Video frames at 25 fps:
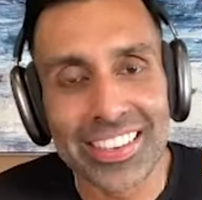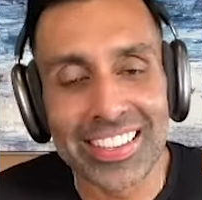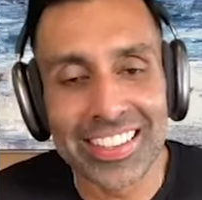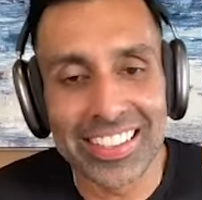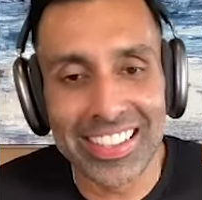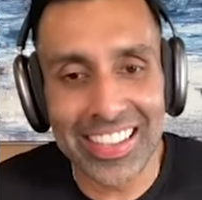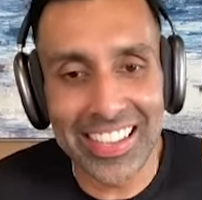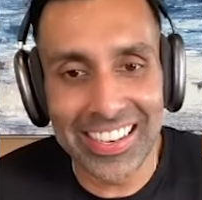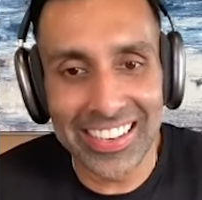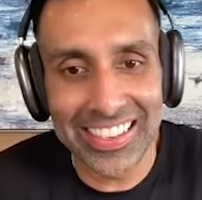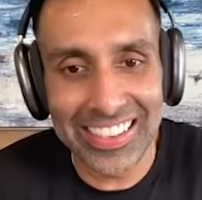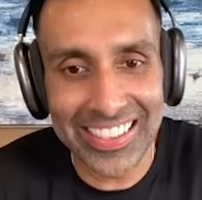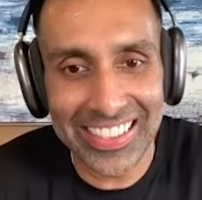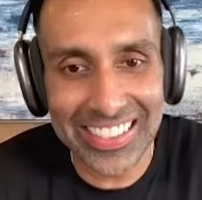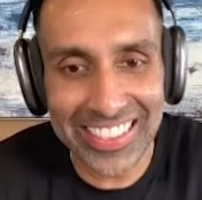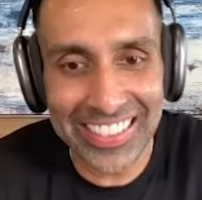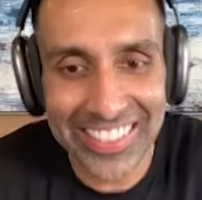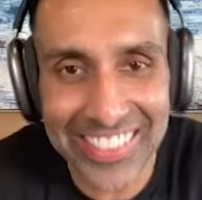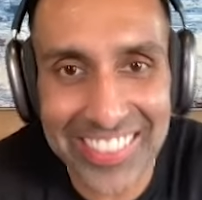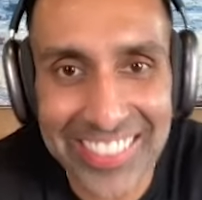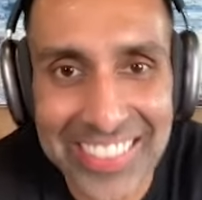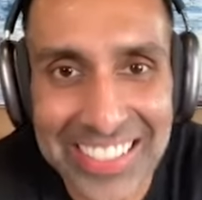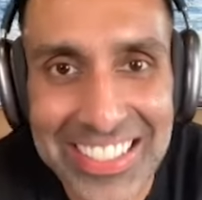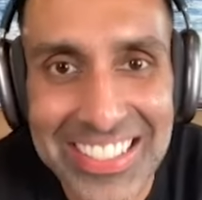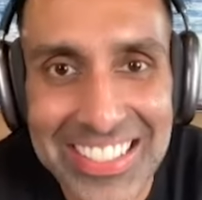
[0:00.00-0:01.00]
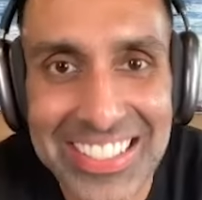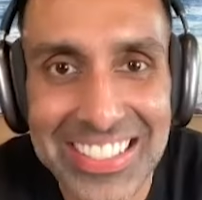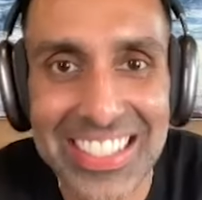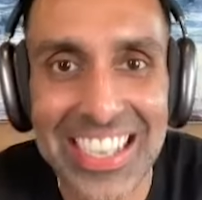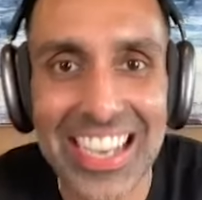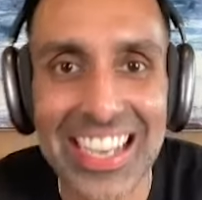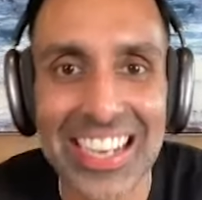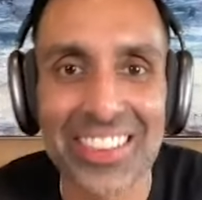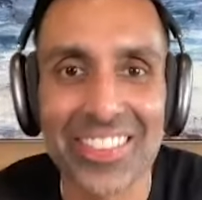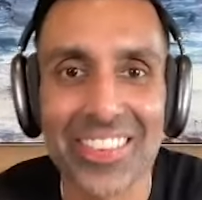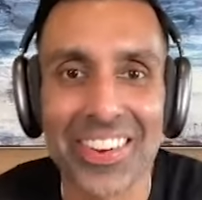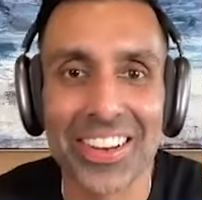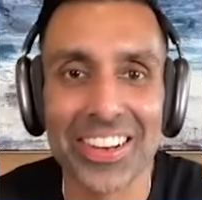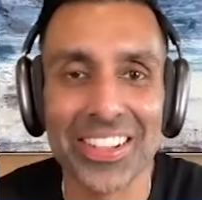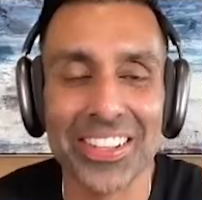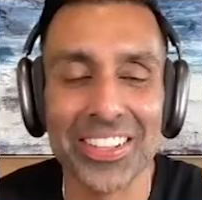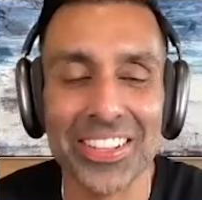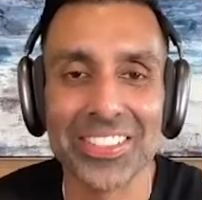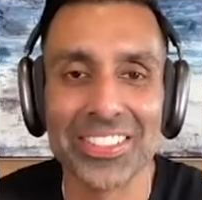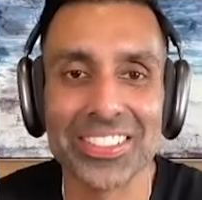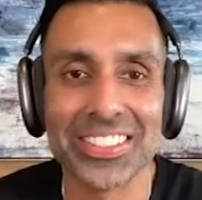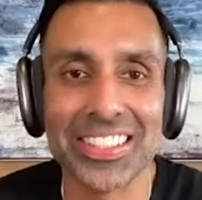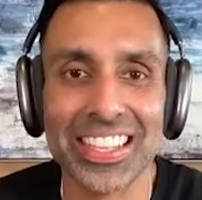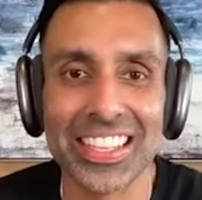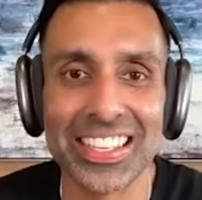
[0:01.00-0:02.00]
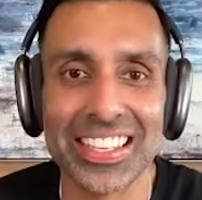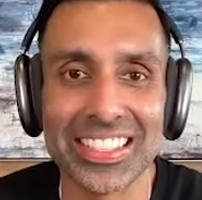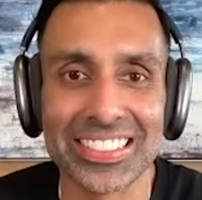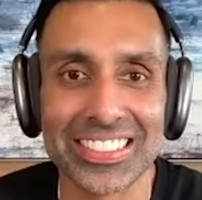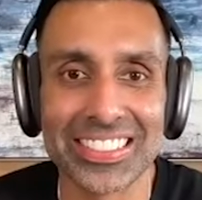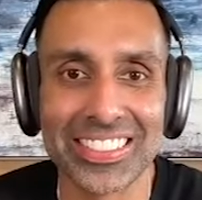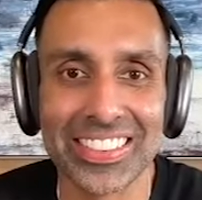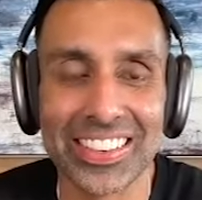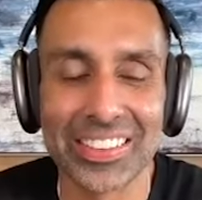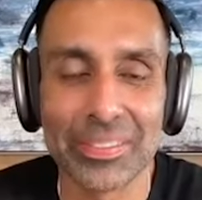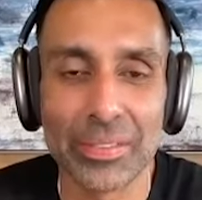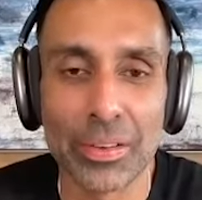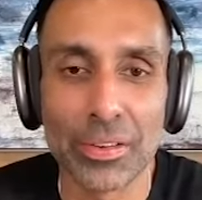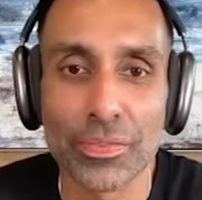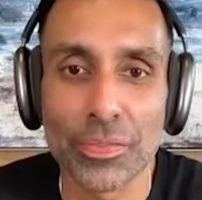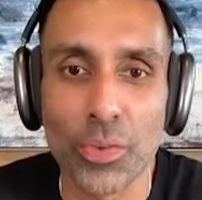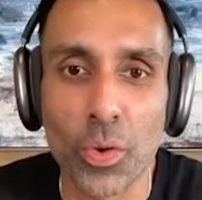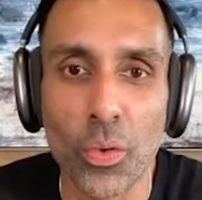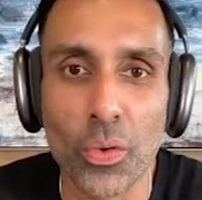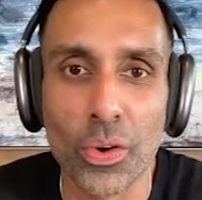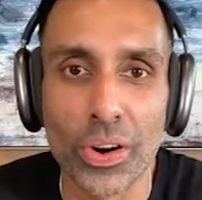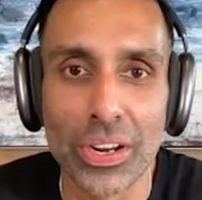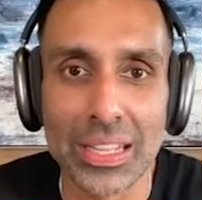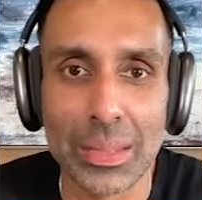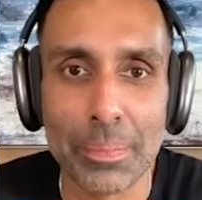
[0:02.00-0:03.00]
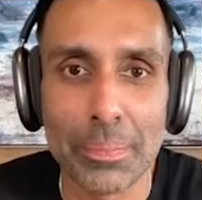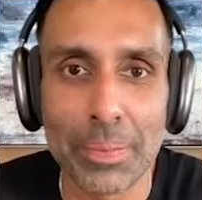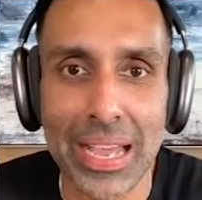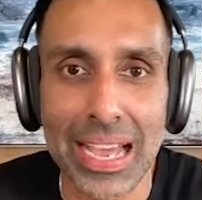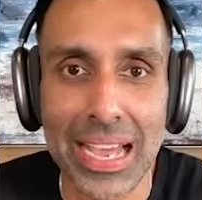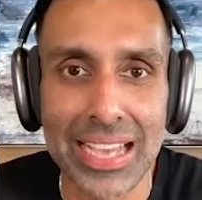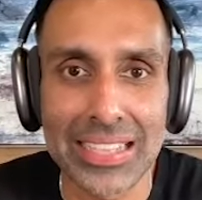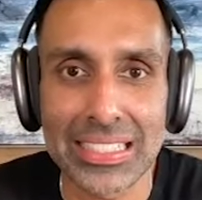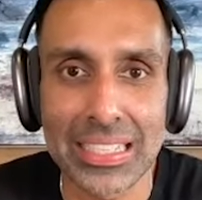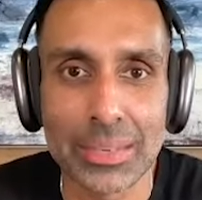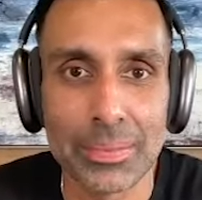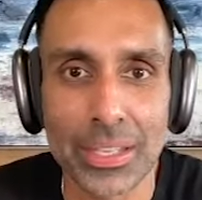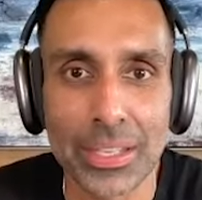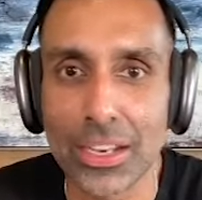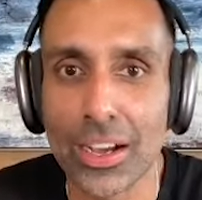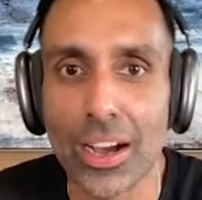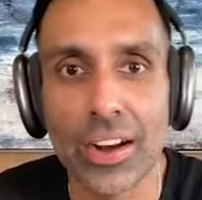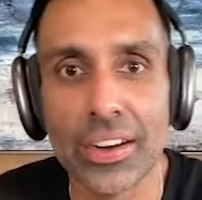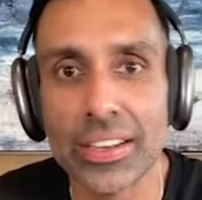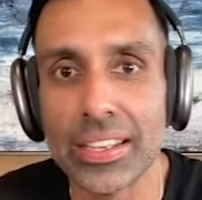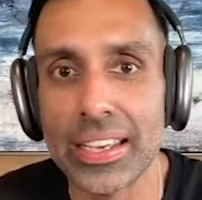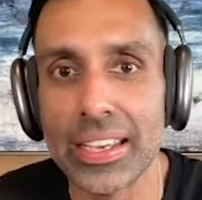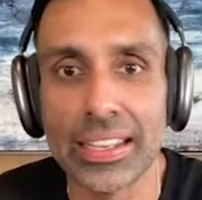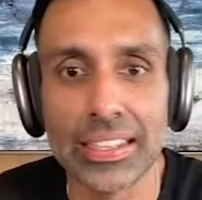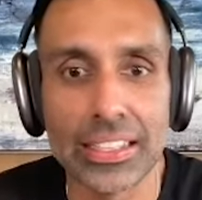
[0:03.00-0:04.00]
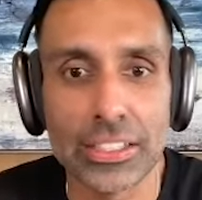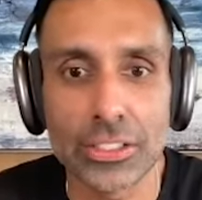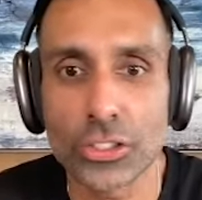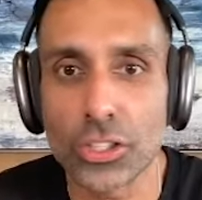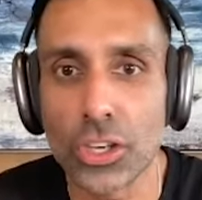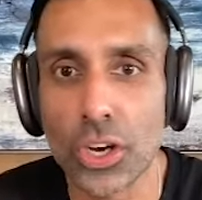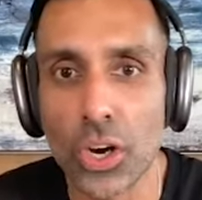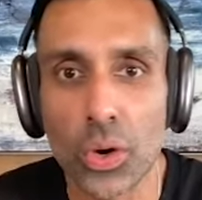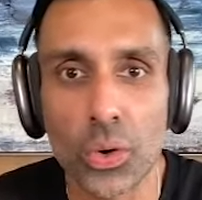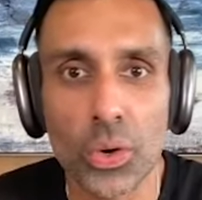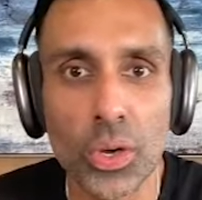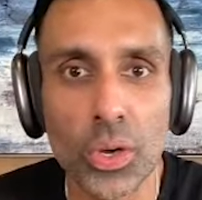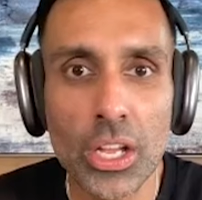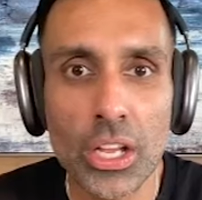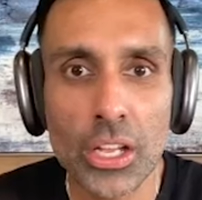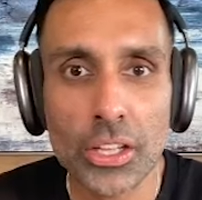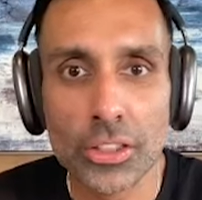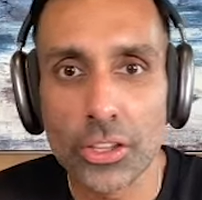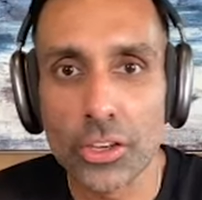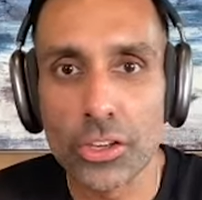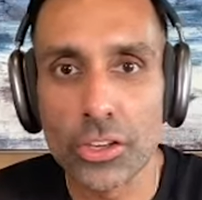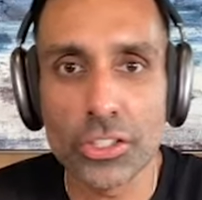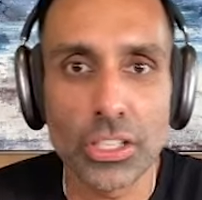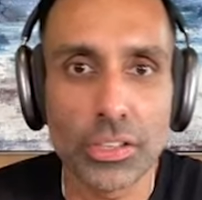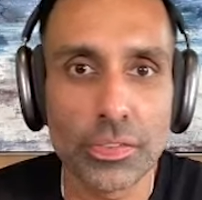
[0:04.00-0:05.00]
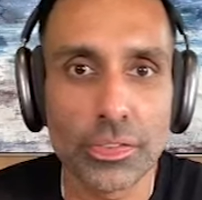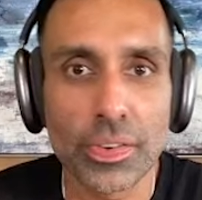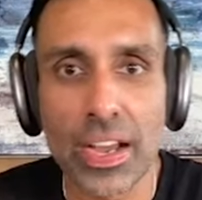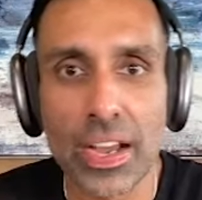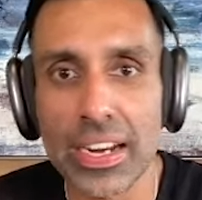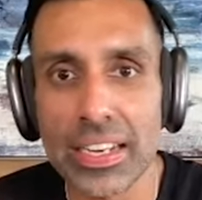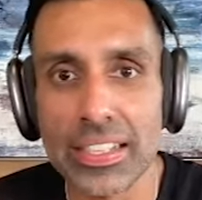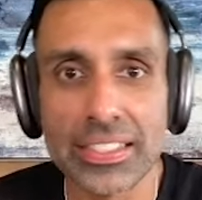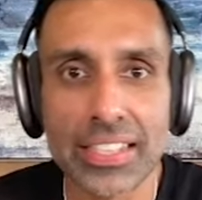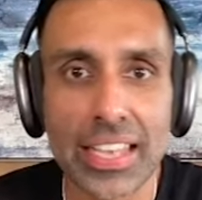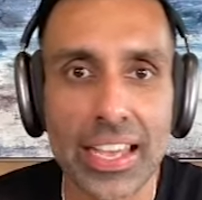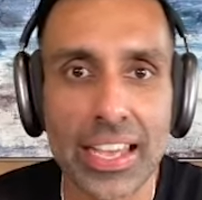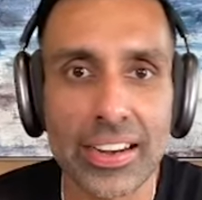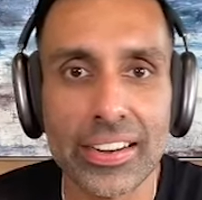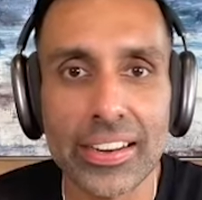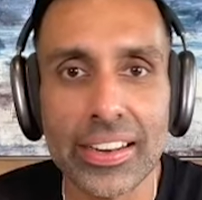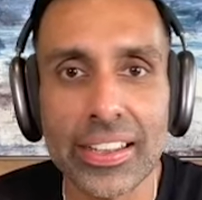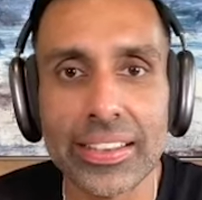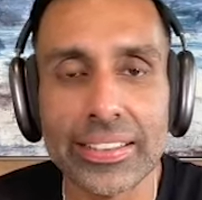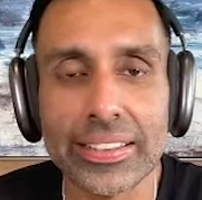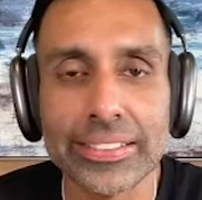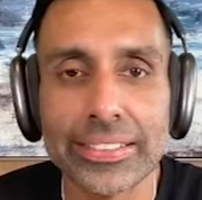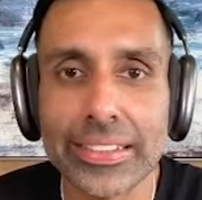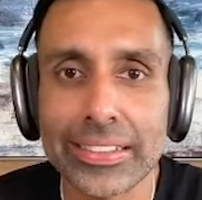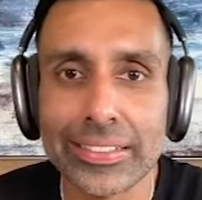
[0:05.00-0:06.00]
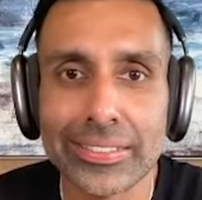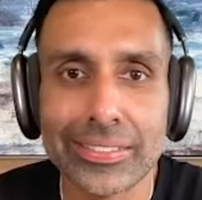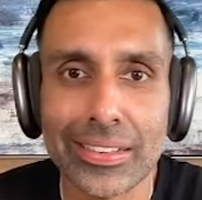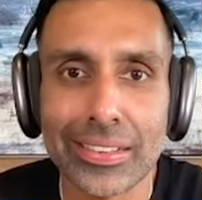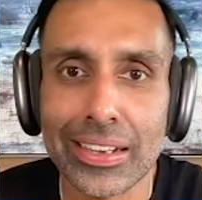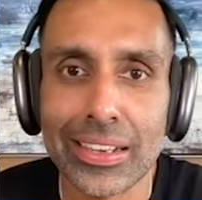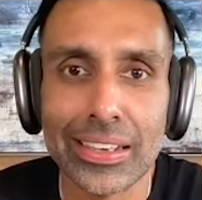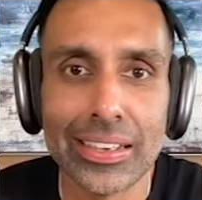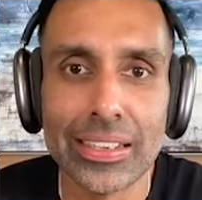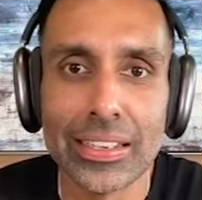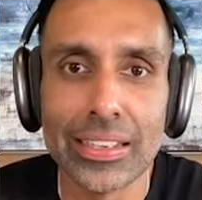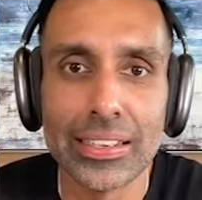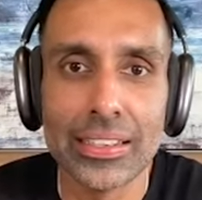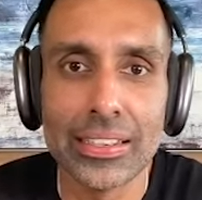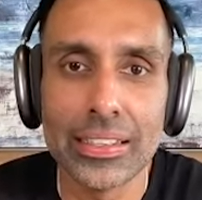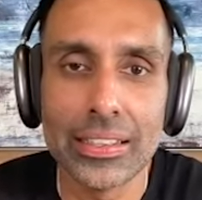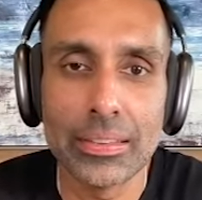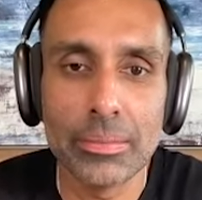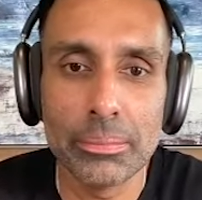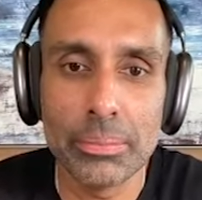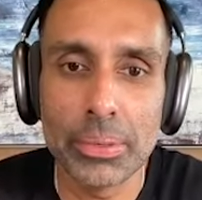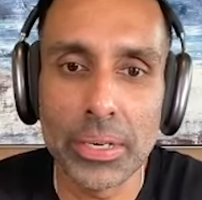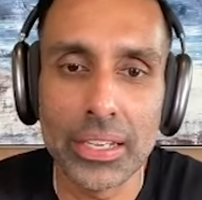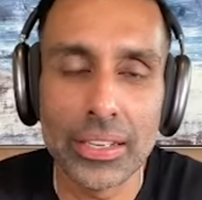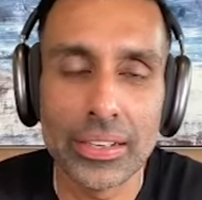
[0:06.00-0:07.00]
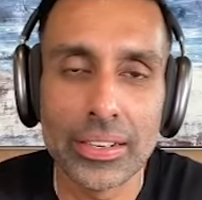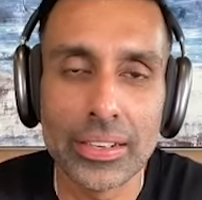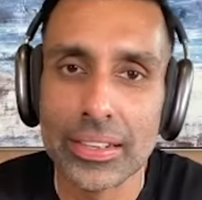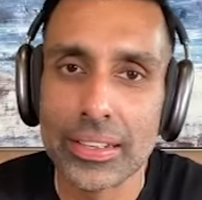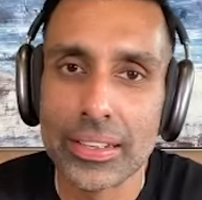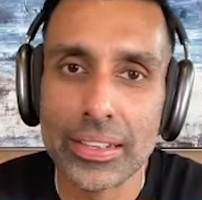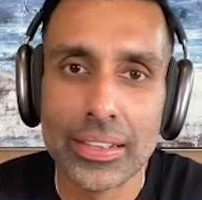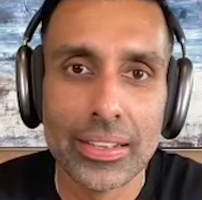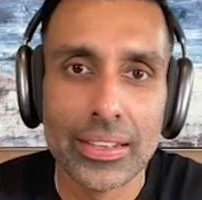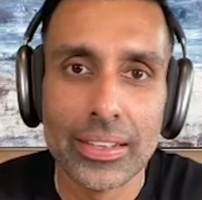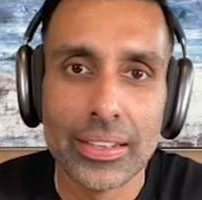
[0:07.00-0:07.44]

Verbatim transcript: And then, you know, it's kind of one of those things or before in the past, I'd be like, oh yeah, let's go Thursday, Friday, Saturday, right? But